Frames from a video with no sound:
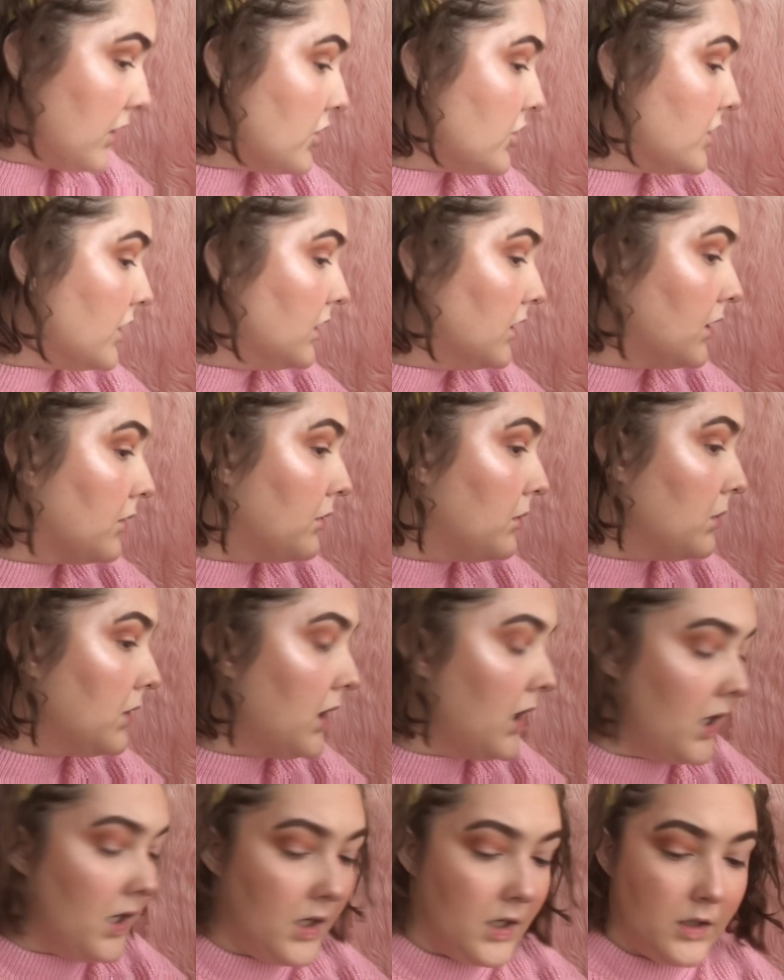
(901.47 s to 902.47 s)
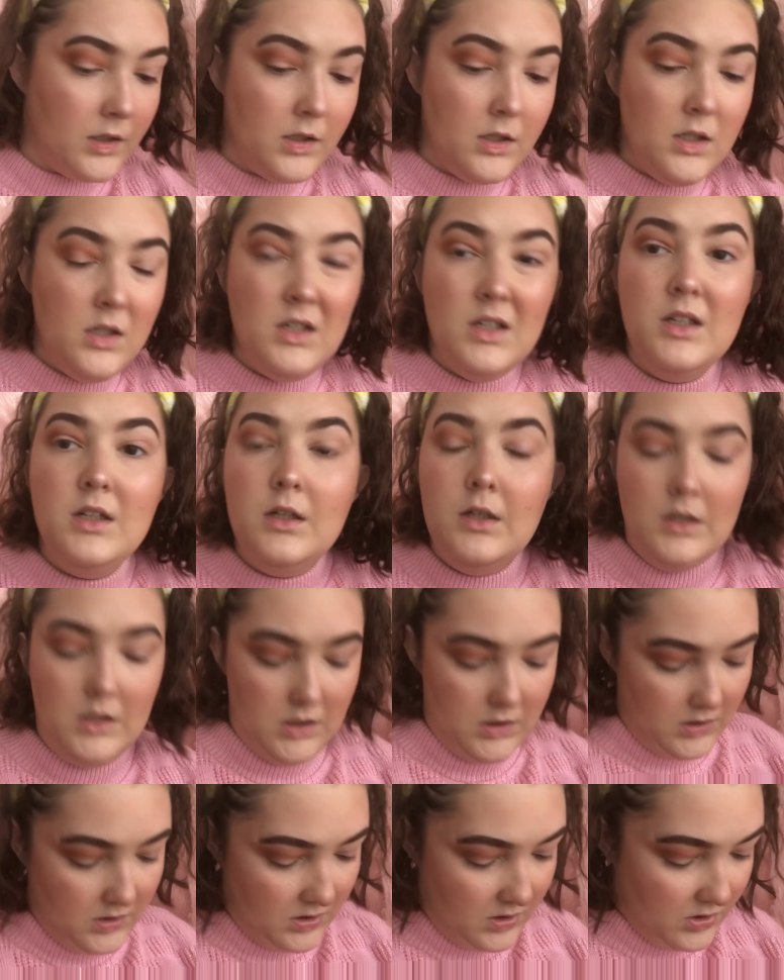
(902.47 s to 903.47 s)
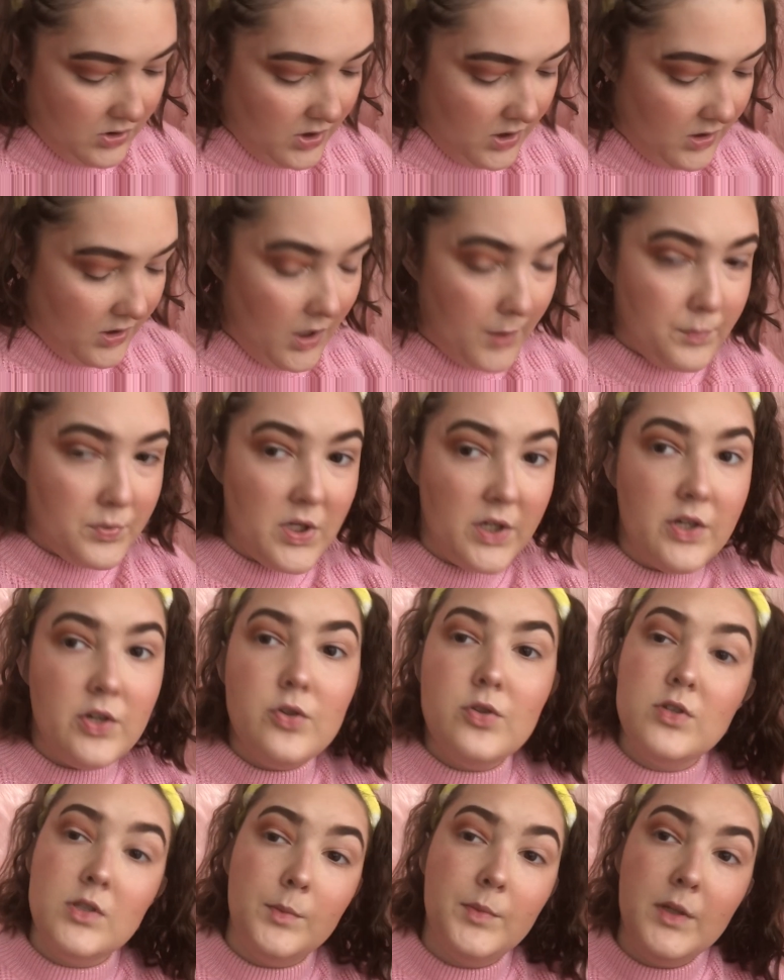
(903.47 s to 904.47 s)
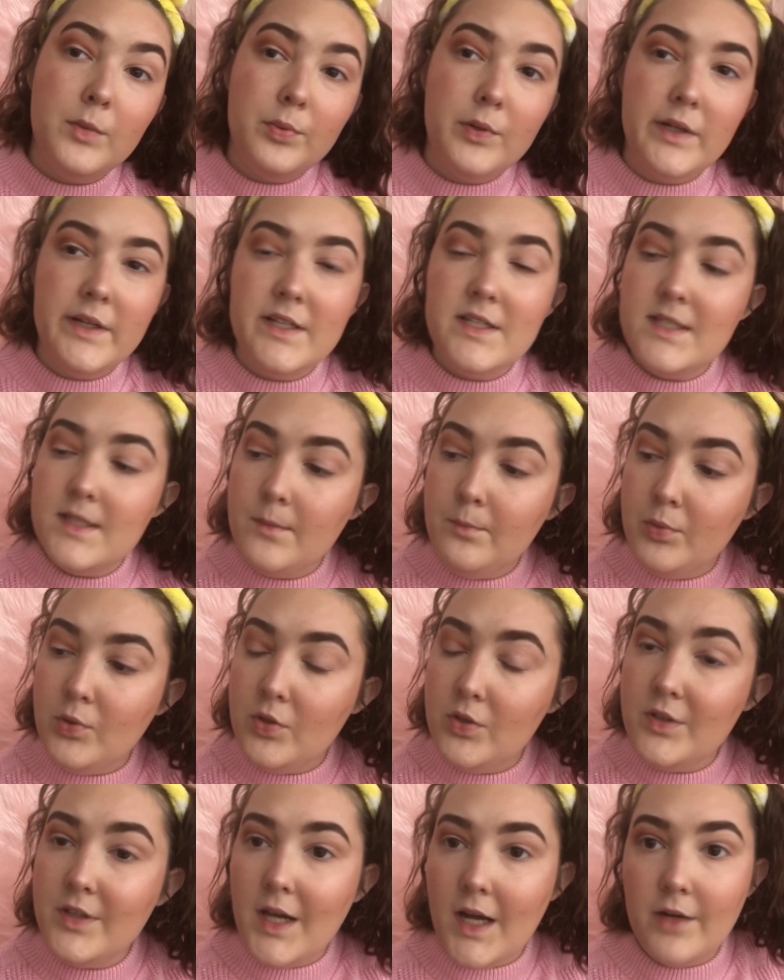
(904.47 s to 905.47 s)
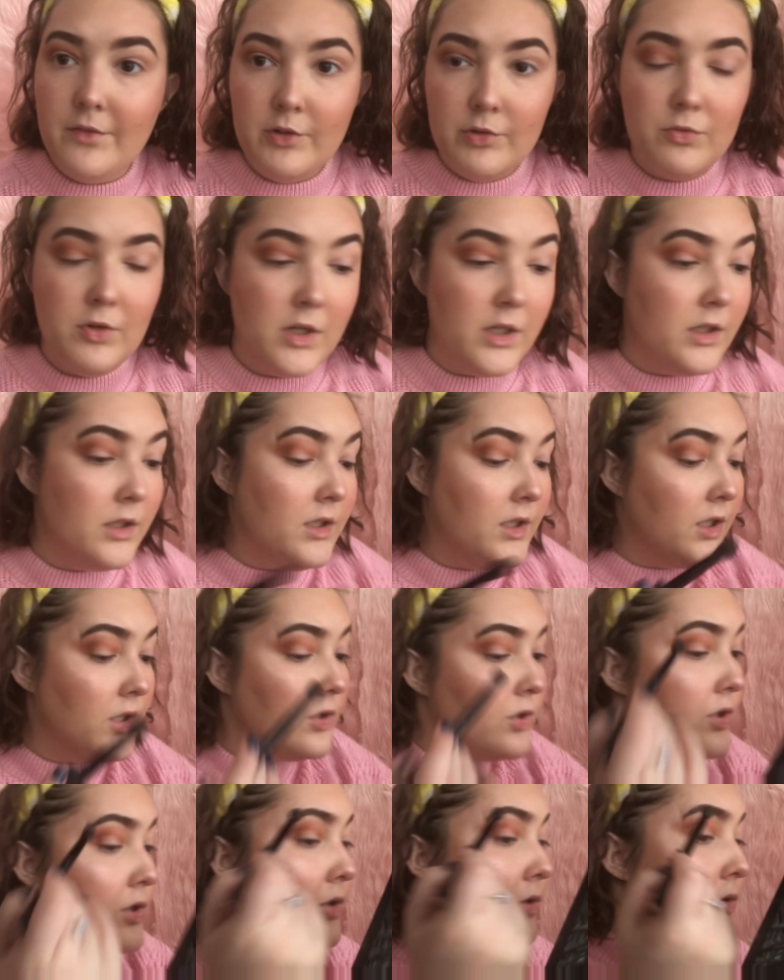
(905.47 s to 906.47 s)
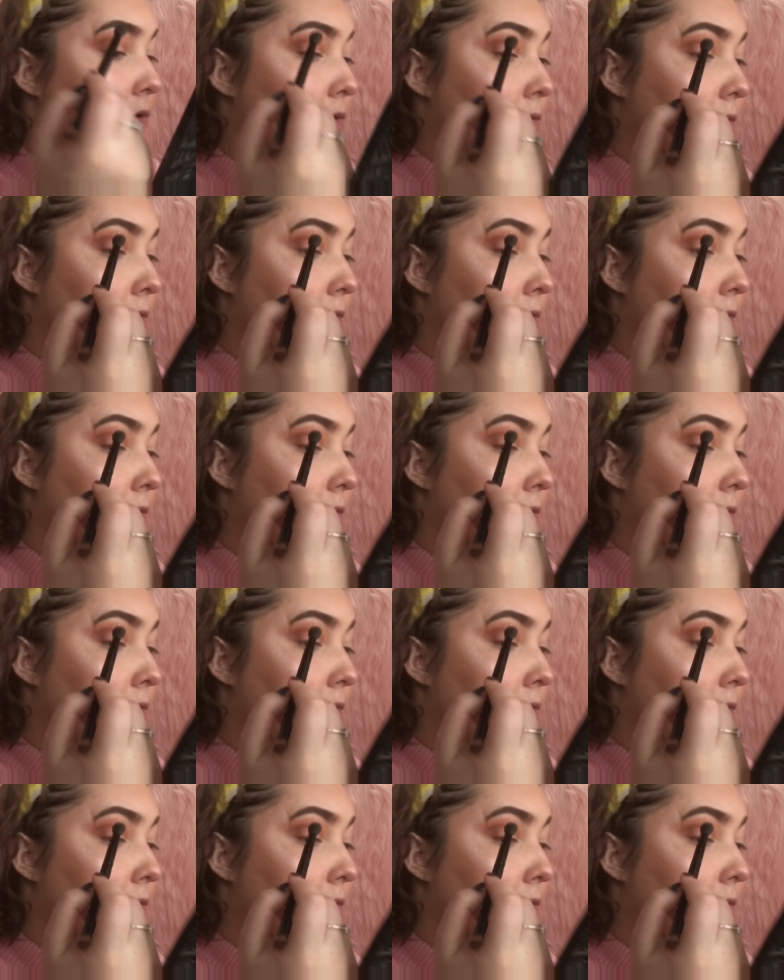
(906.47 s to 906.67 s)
shade that we can add. This is I'm trying to do something pretty simple that everyone can do.